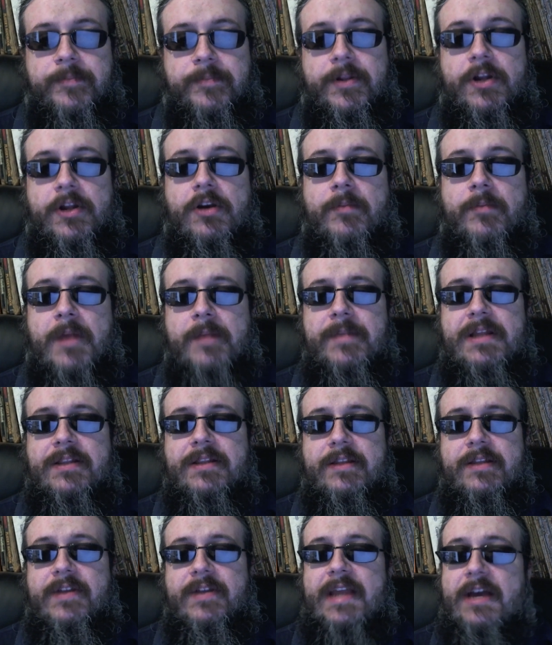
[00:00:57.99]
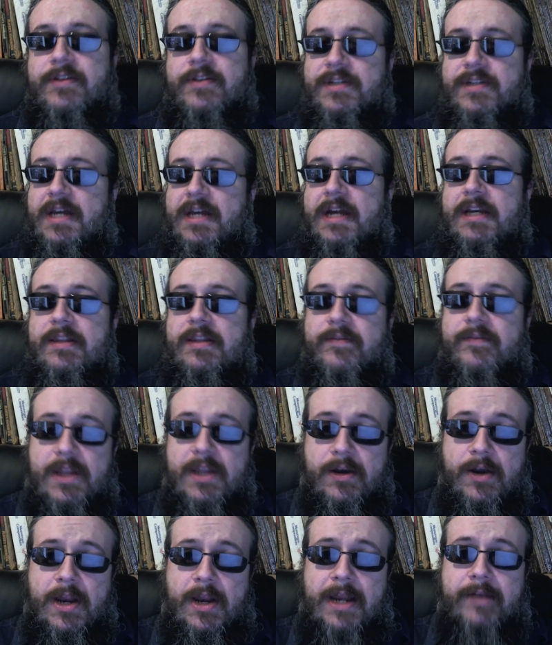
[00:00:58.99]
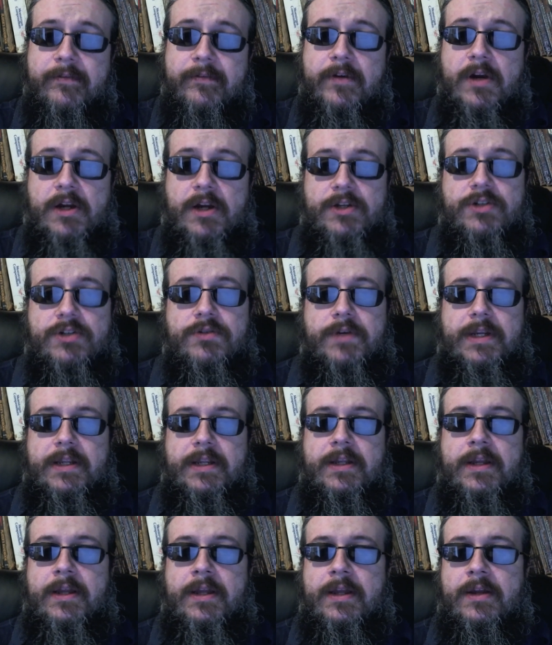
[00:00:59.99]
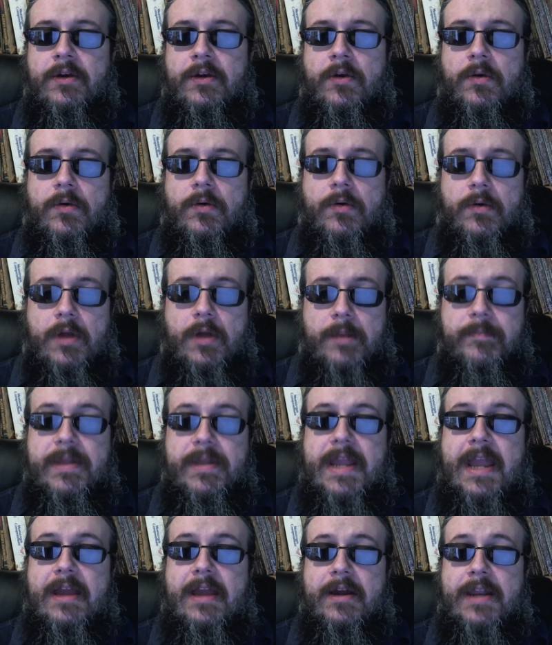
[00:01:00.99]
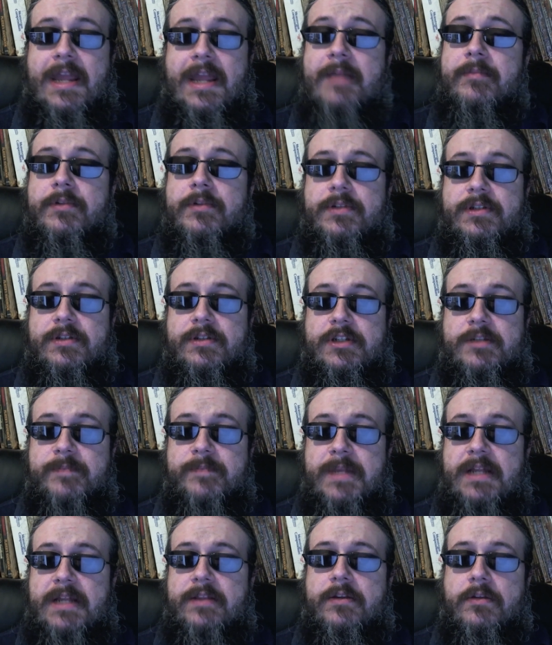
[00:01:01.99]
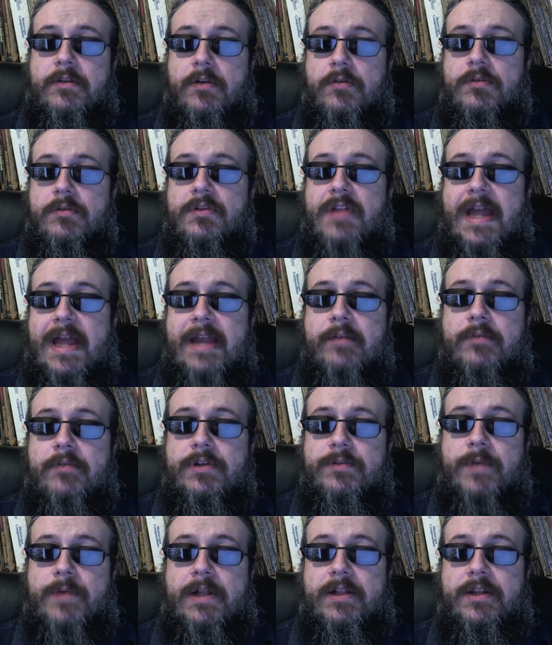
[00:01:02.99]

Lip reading: A player might be living outside of their native country and be unable to speak the local language